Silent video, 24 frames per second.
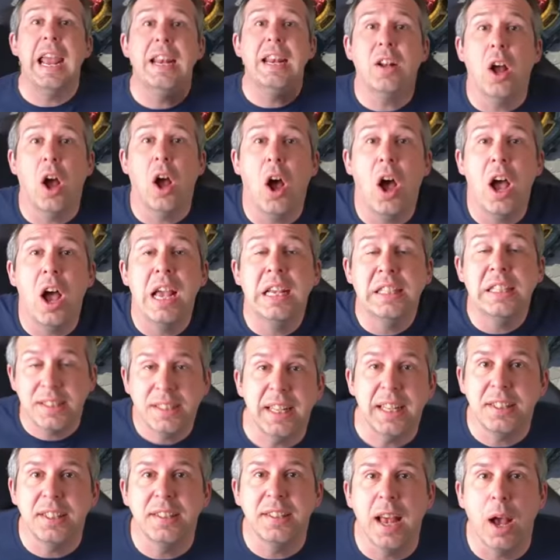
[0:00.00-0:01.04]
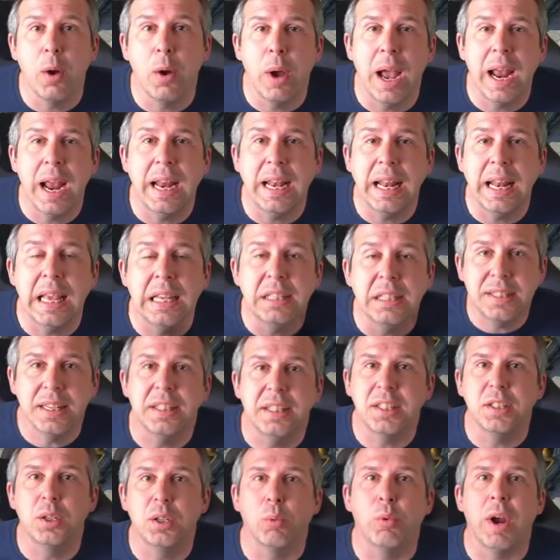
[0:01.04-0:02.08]
Hey guys, this is Hell Hades,
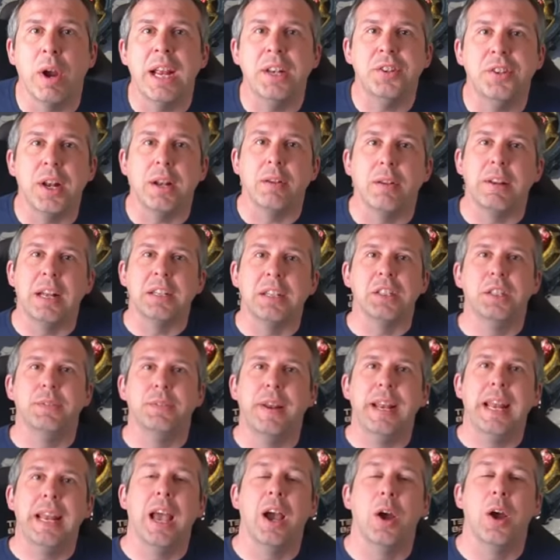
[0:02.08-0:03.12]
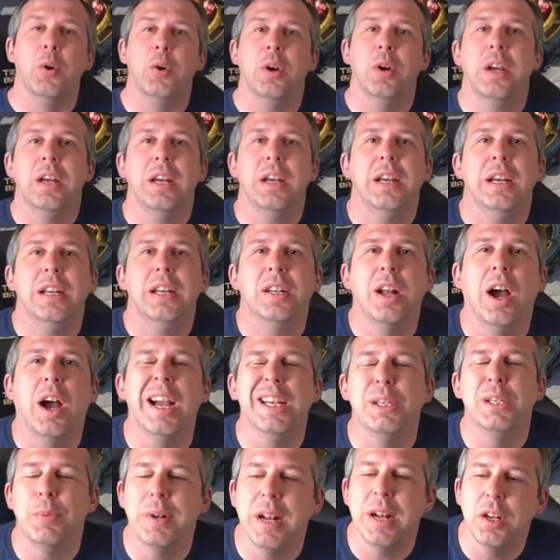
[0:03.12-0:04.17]
this is a Raid Shadow Legends video.
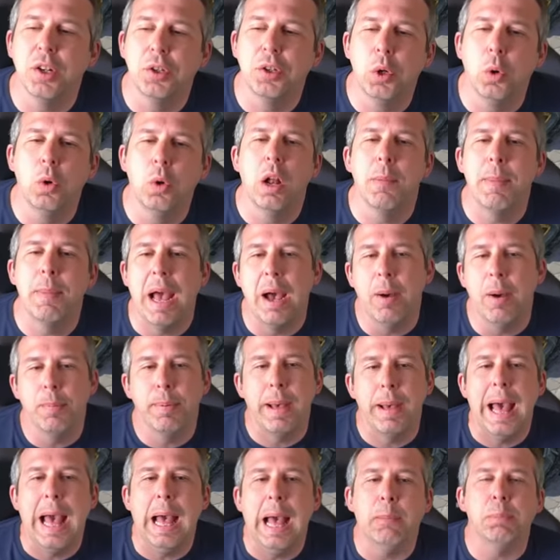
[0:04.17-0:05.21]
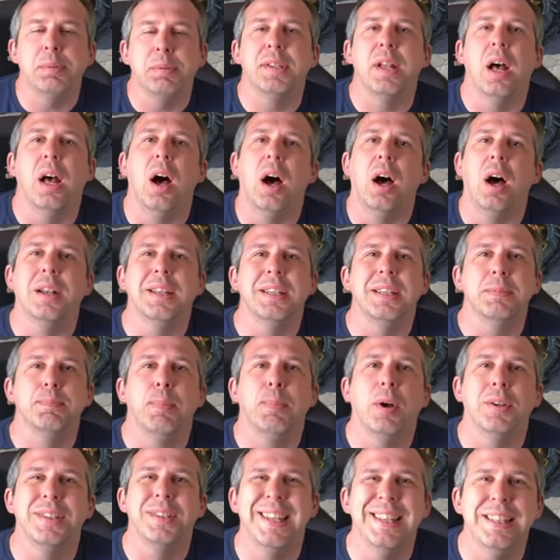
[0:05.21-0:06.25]
Guys, we're going to talk about perhaps the hardest
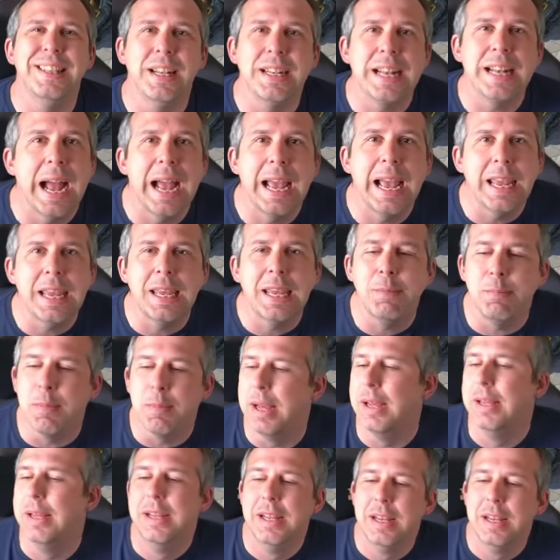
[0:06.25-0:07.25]
boss in the game.